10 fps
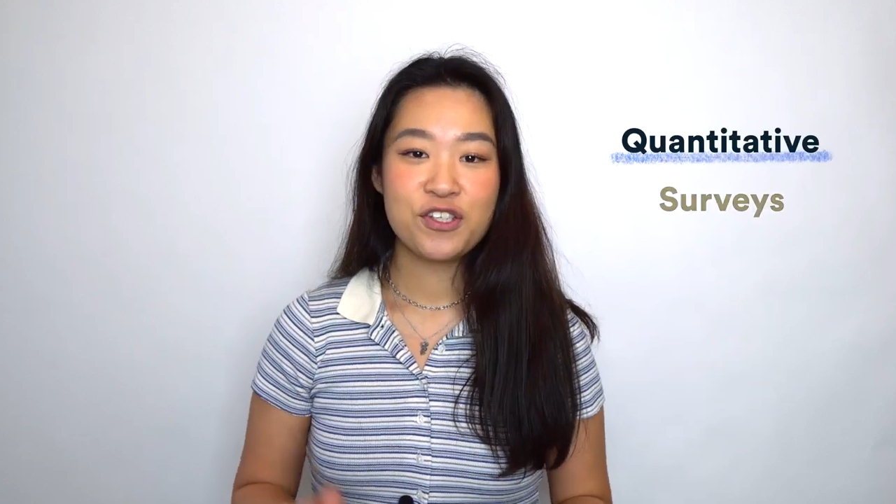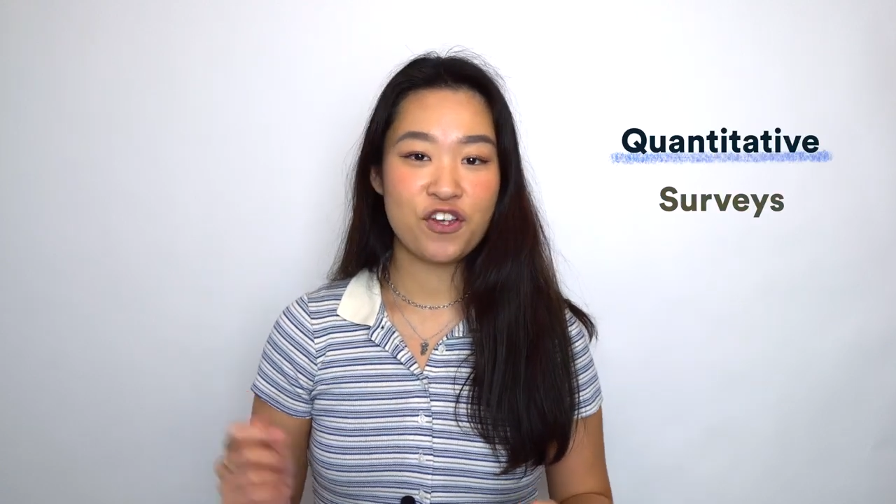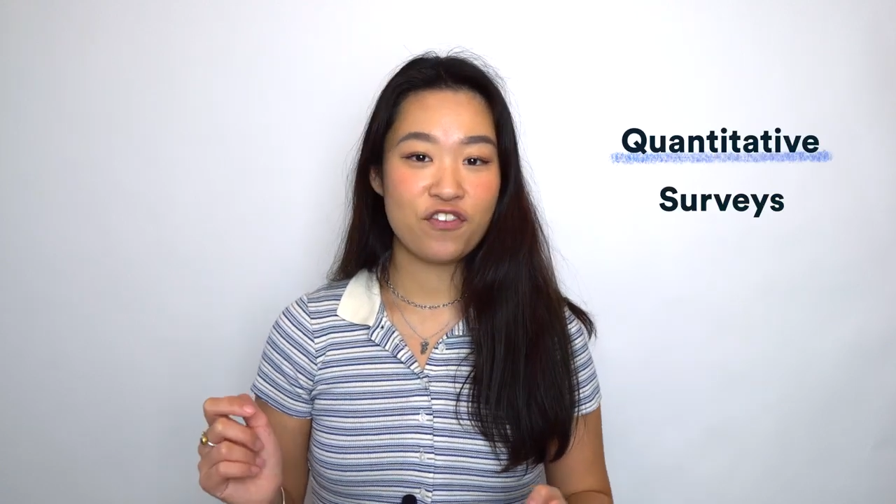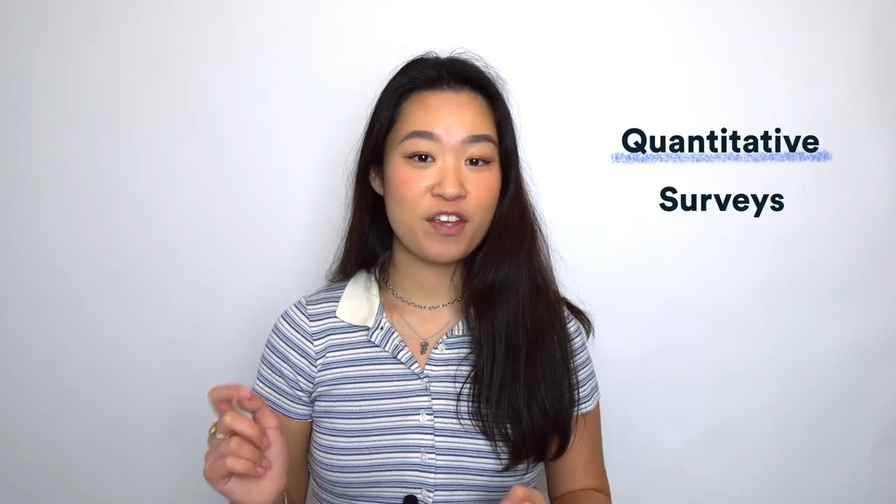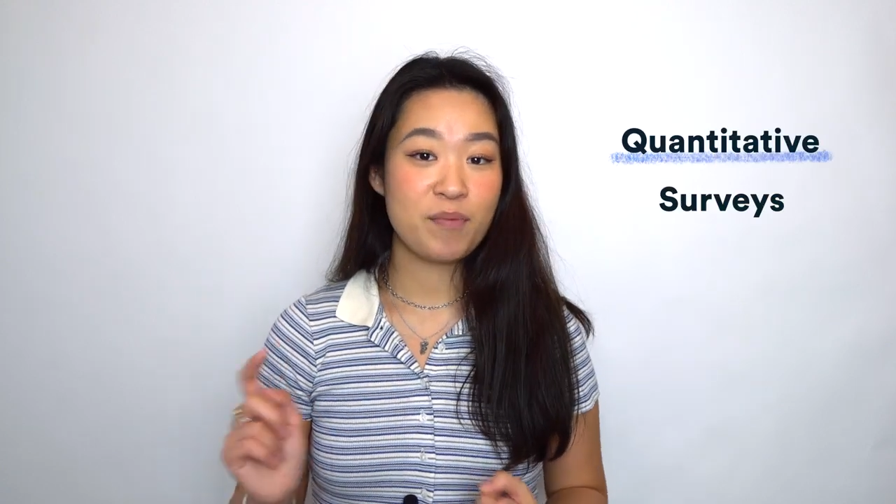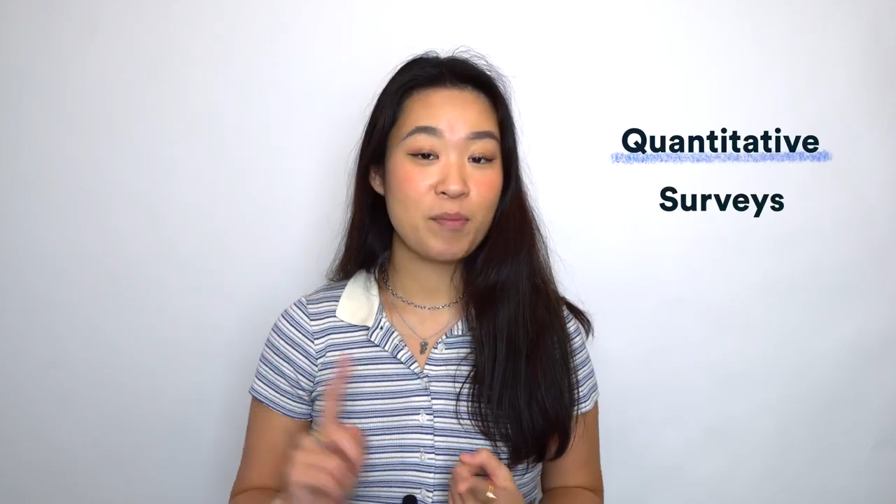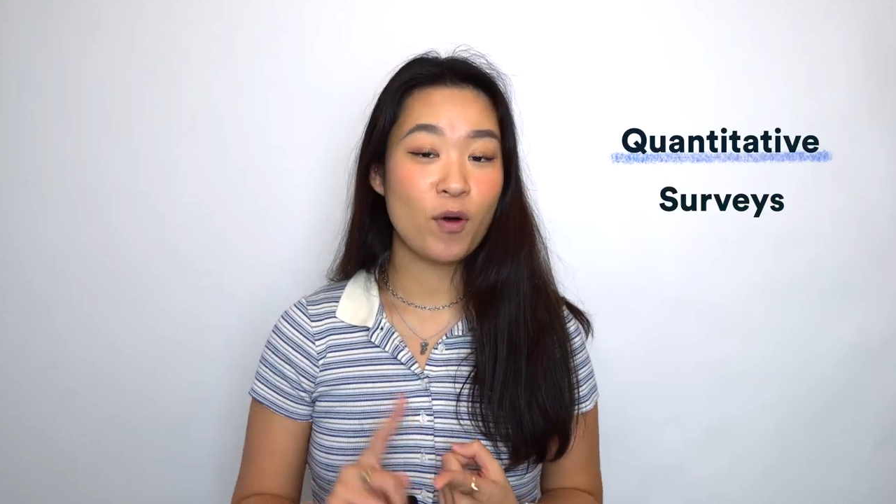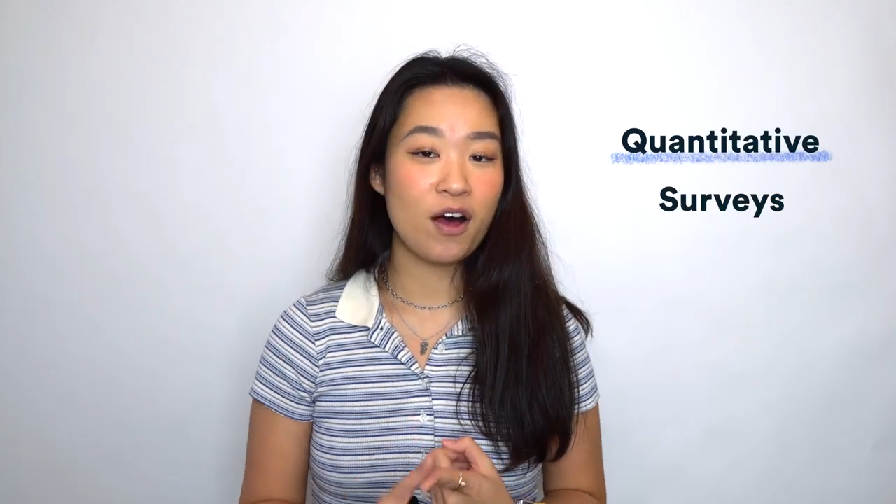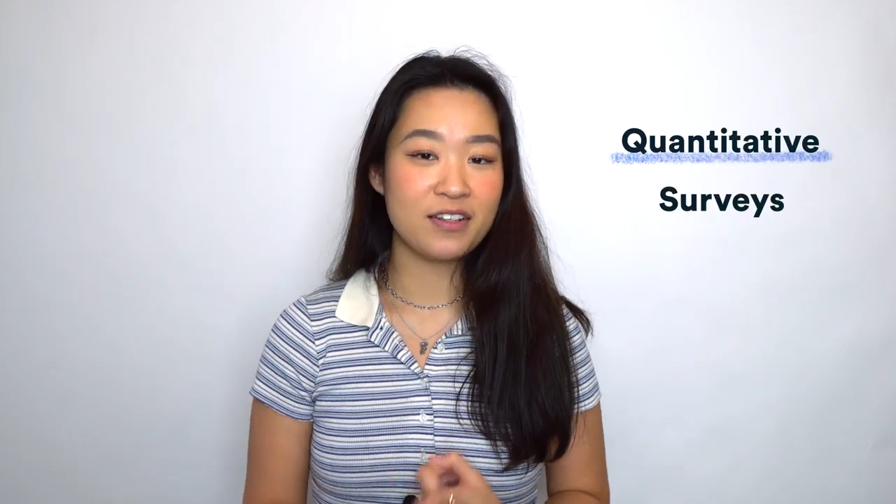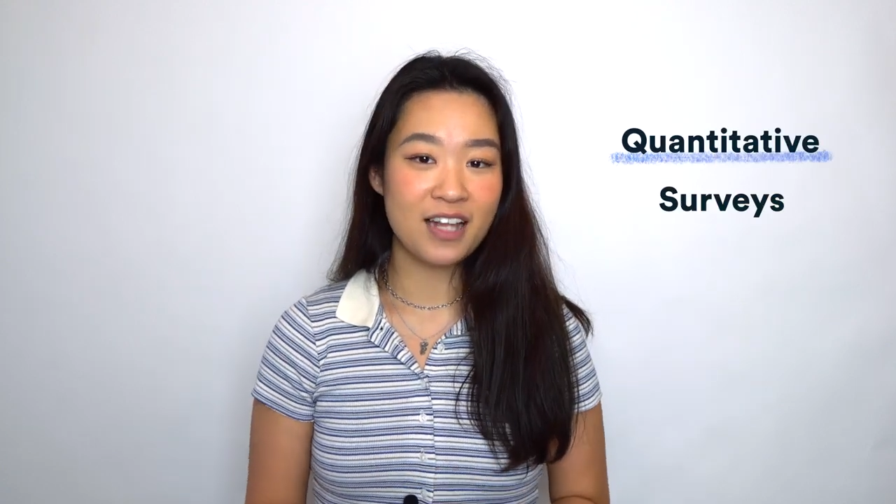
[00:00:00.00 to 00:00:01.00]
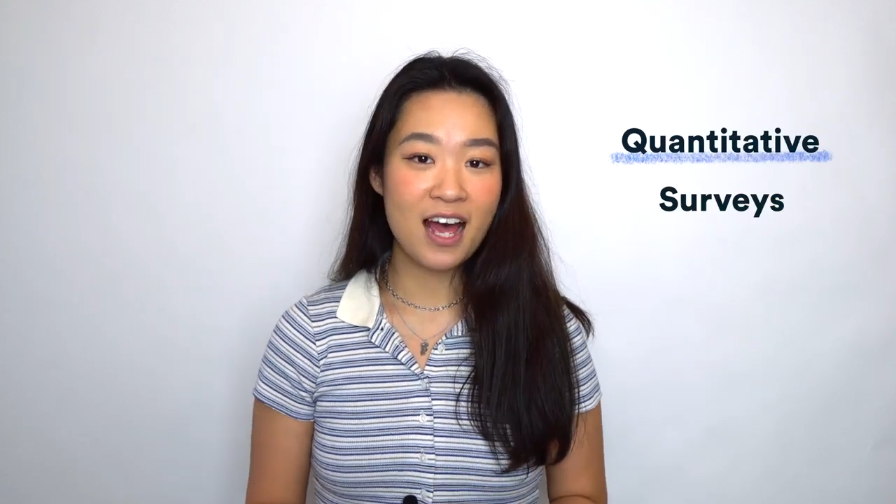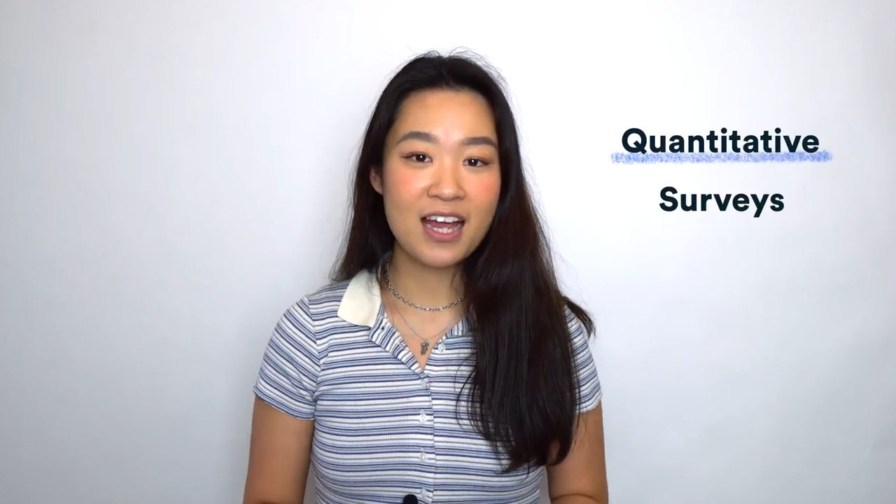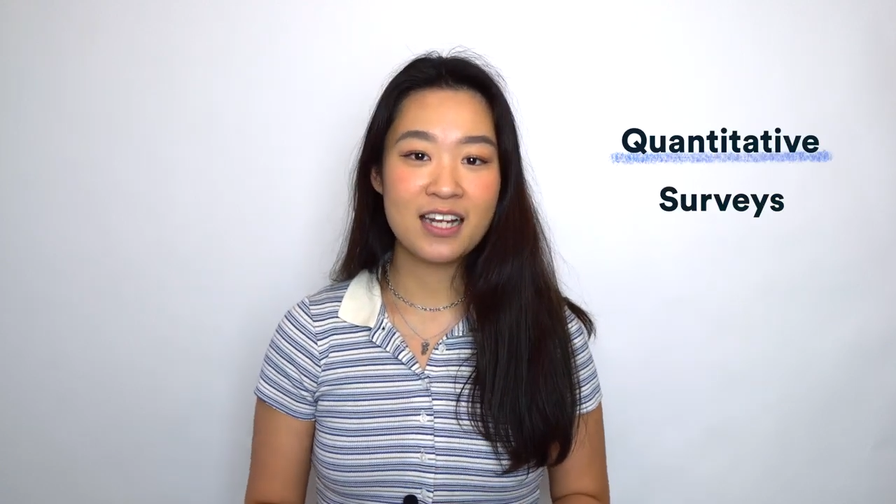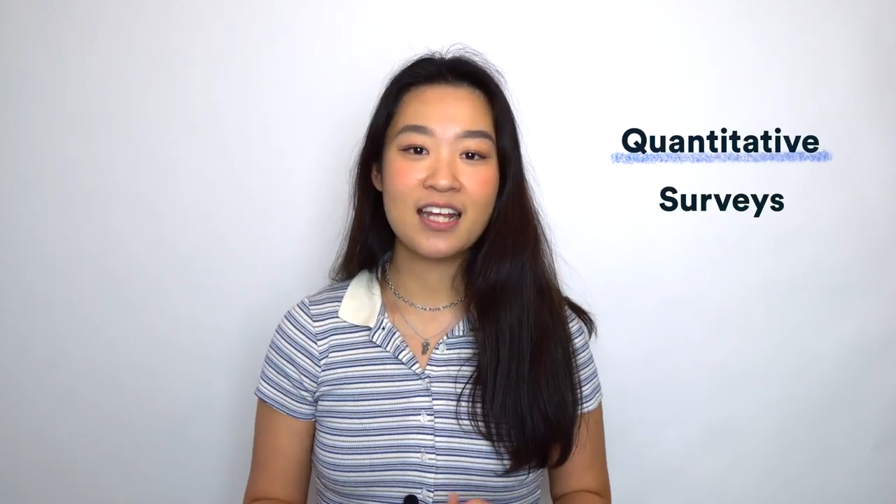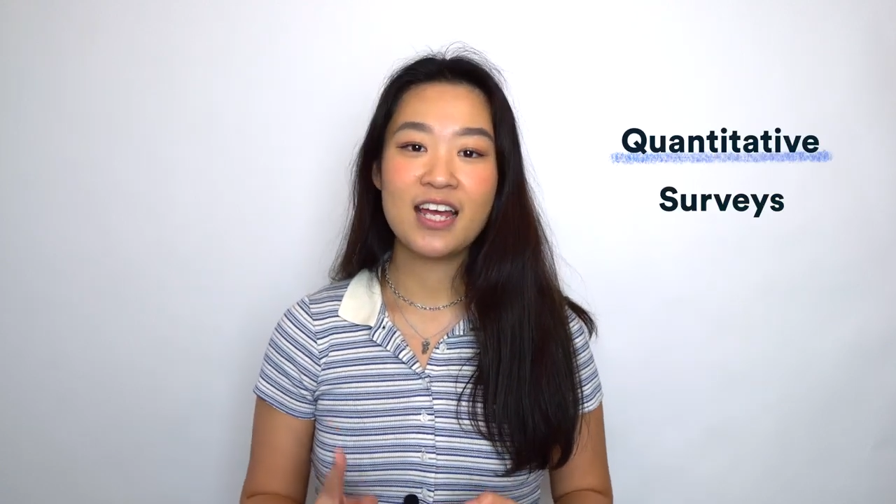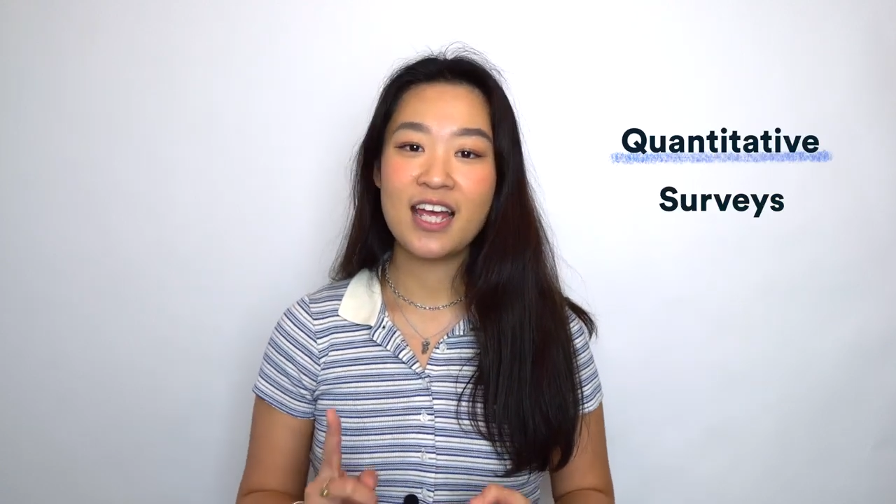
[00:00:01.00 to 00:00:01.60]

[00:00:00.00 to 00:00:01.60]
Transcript: survey people online,